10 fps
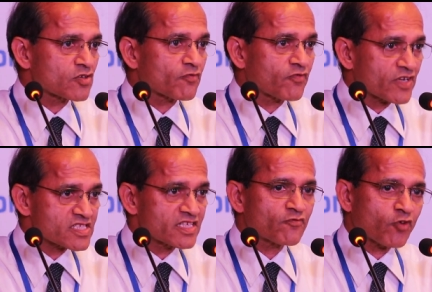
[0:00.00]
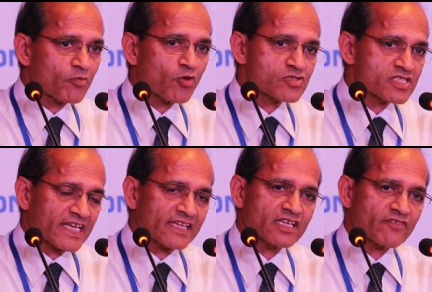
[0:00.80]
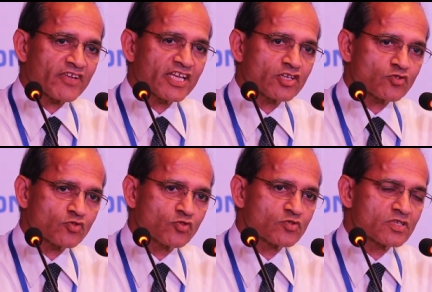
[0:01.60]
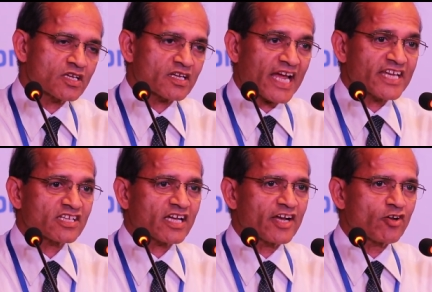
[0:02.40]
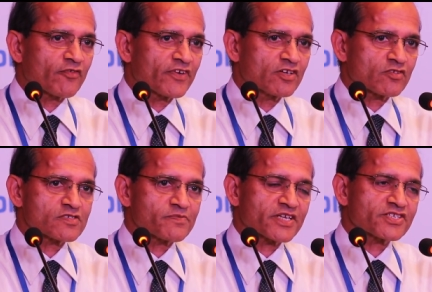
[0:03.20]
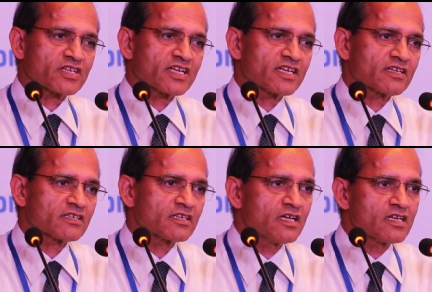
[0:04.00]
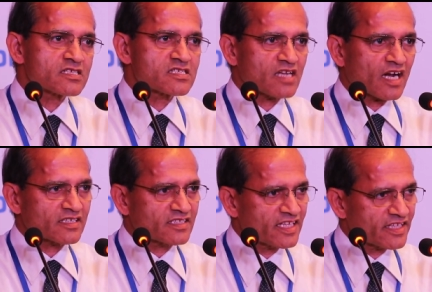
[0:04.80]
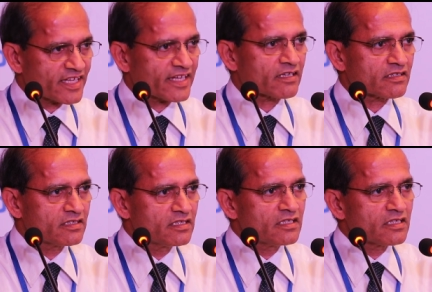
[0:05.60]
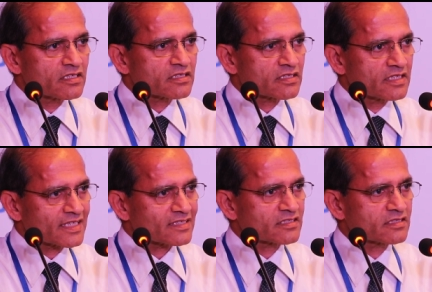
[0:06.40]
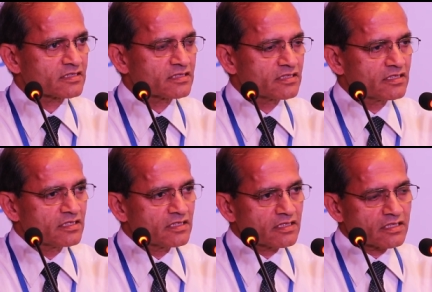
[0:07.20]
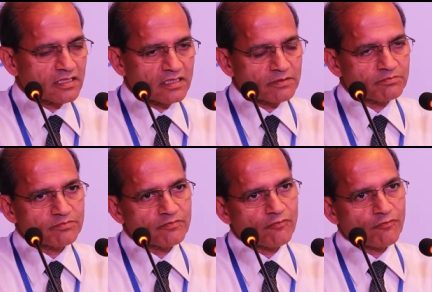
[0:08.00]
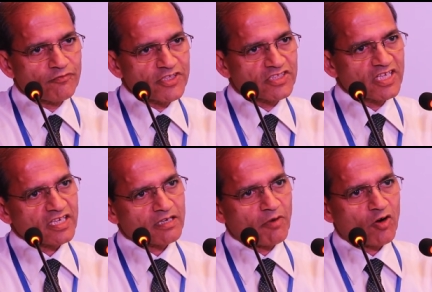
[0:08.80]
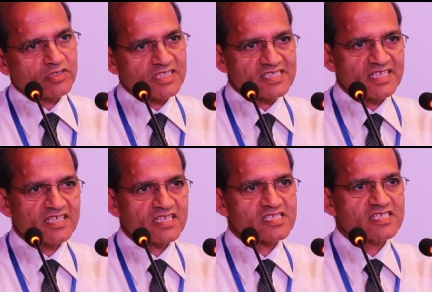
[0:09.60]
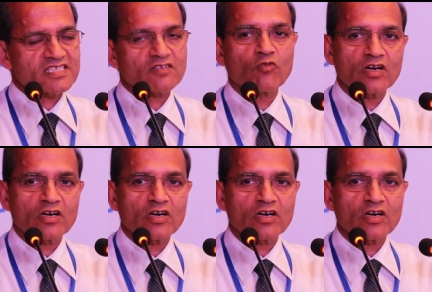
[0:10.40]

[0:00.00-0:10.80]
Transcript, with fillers: So first and foremost thing that we need to do the right kind of introspection and start thinking that uh, we think about this industry as a